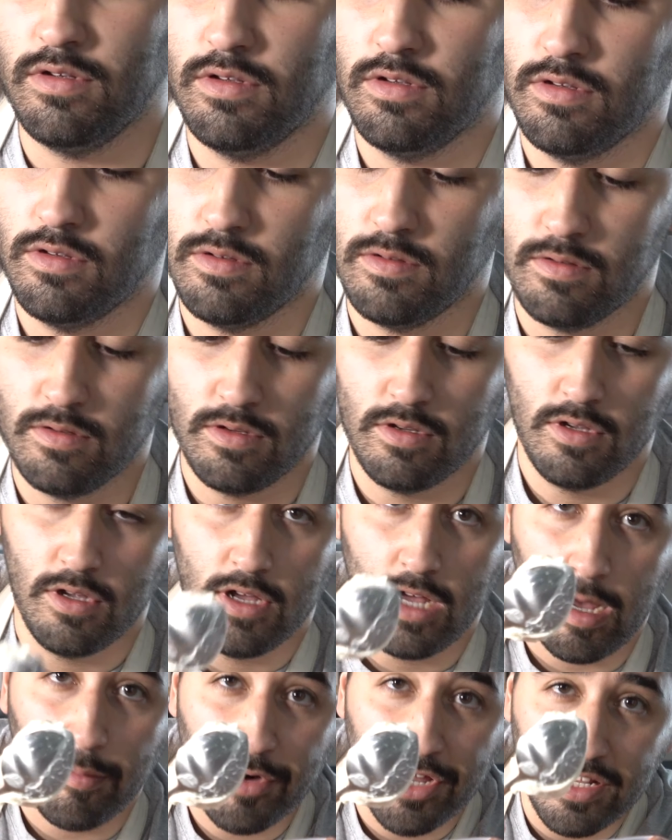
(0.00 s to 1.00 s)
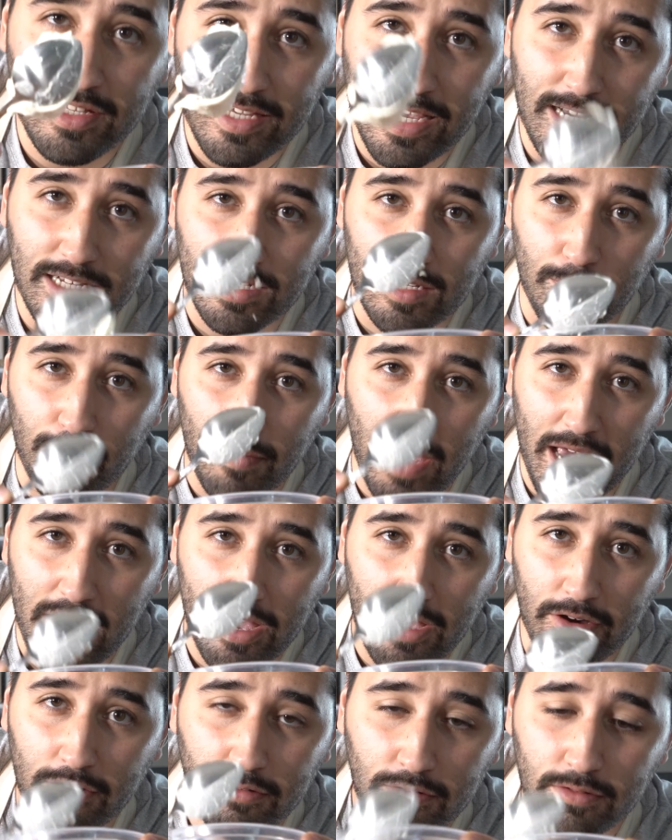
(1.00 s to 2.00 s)
I'm gonna take some
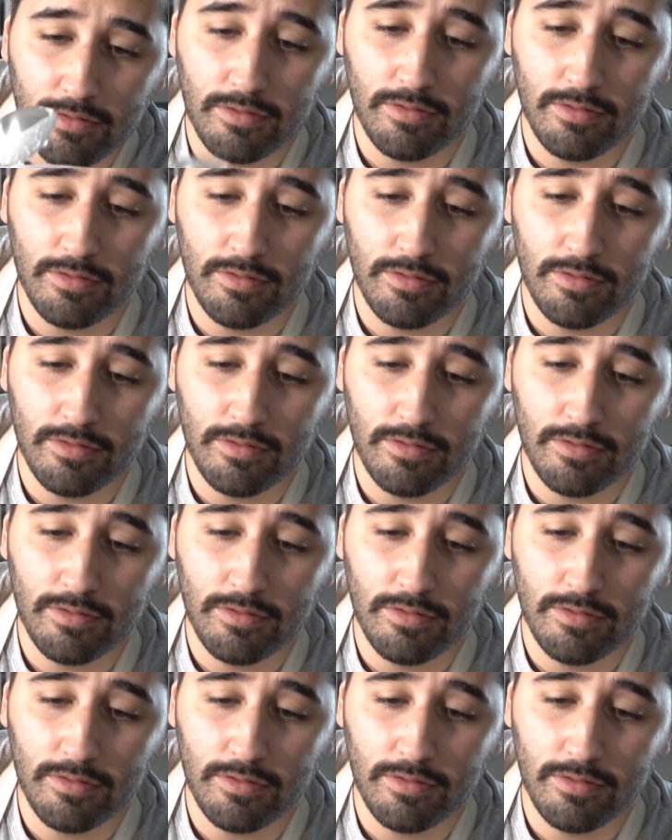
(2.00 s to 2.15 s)
mayo,